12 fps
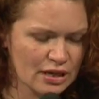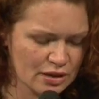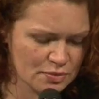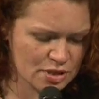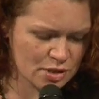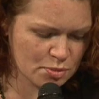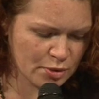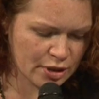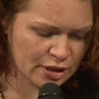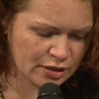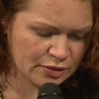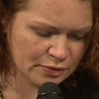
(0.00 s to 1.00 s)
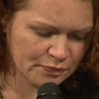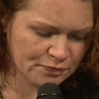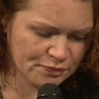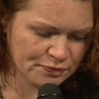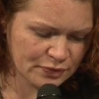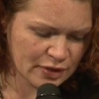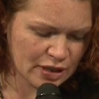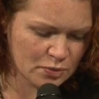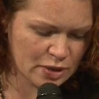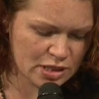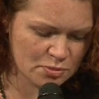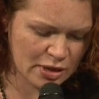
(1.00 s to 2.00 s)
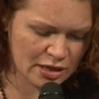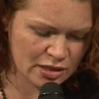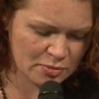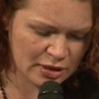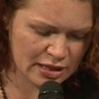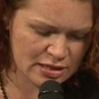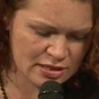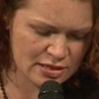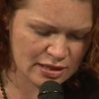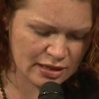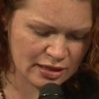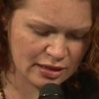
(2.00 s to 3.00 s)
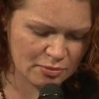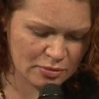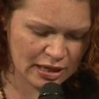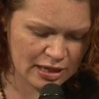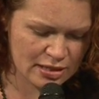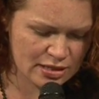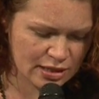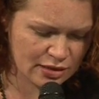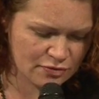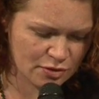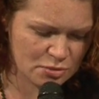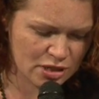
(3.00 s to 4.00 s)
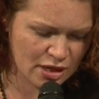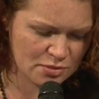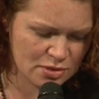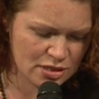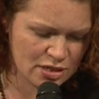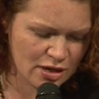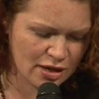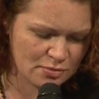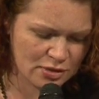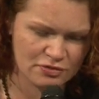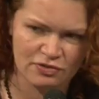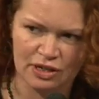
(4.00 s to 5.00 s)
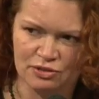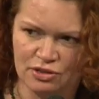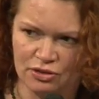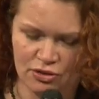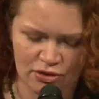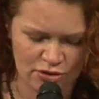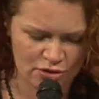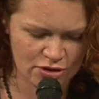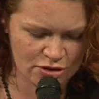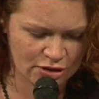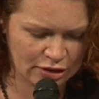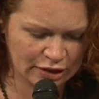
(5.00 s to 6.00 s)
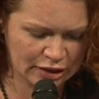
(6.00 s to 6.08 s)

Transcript: It was spring. He went about the place tilling and planting, and from time to time he felt an urge.